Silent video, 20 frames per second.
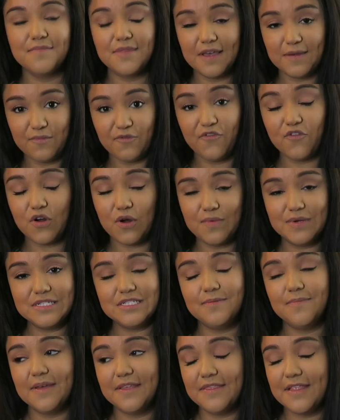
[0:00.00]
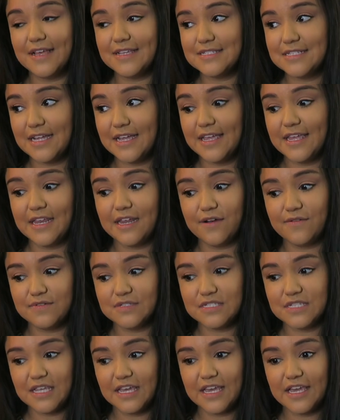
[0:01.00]
like before I went to bed last night, and I
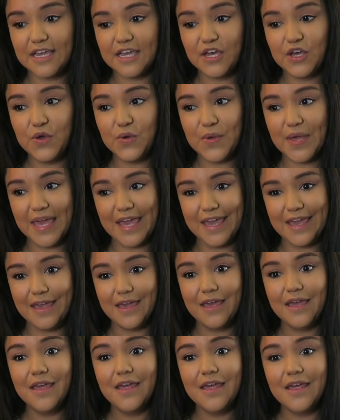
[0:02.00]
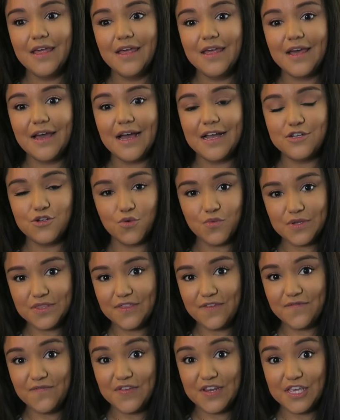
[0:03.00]
was like, okay, I don't want
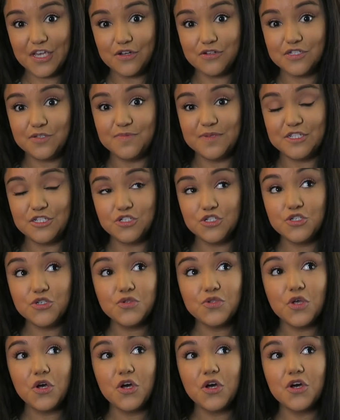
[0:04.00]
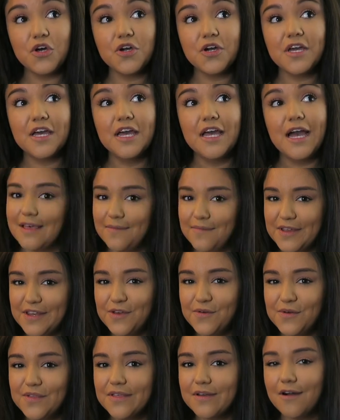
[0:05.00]
the video to be too long. Let me
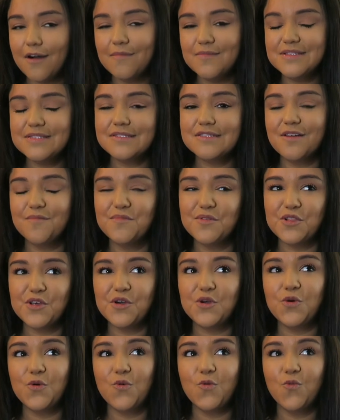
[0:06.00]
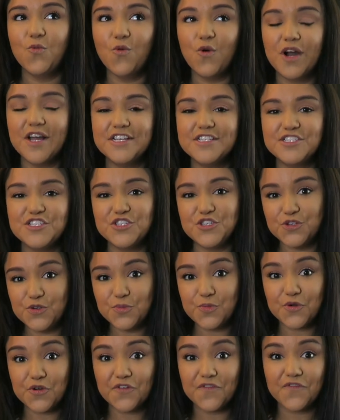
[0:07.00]
know in the comments down below what you
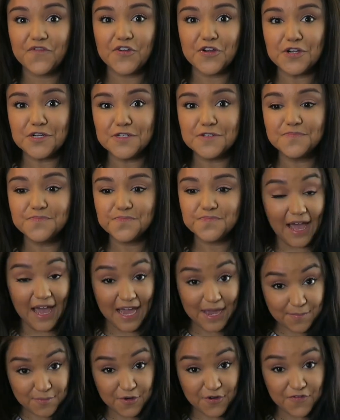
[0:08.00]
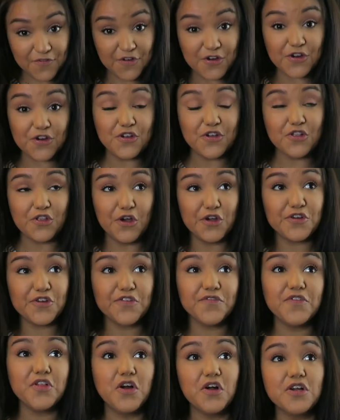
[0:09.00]
prefer. I prefer
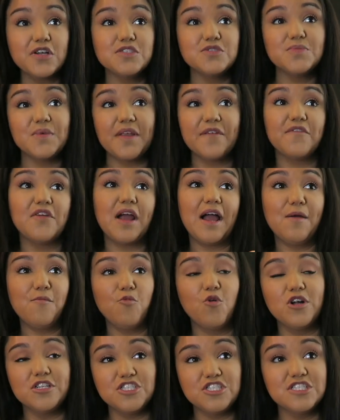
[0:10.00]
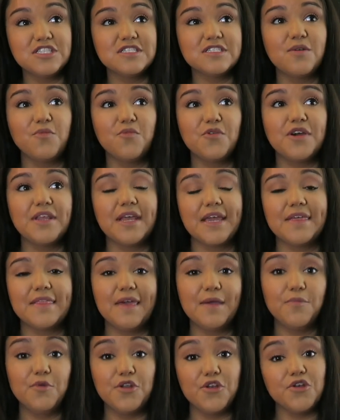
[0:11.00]
longer vlogs. Whenever I'm watching someone, I can
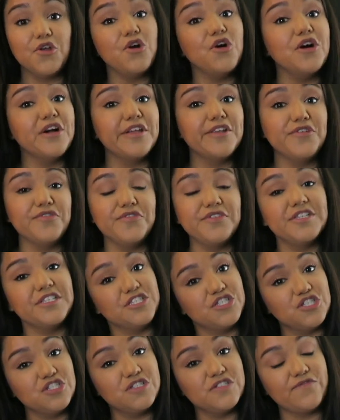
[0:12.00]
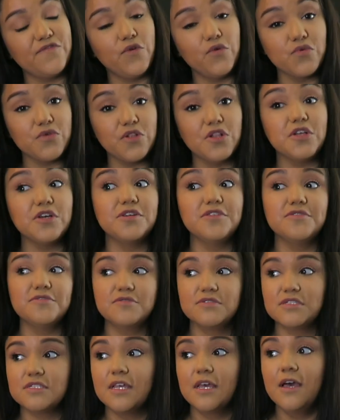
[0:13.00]
like put it on, do the dishes, fold
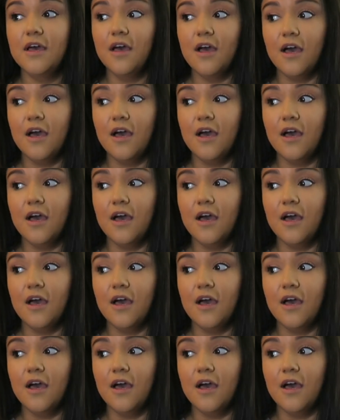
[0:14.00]
clothes.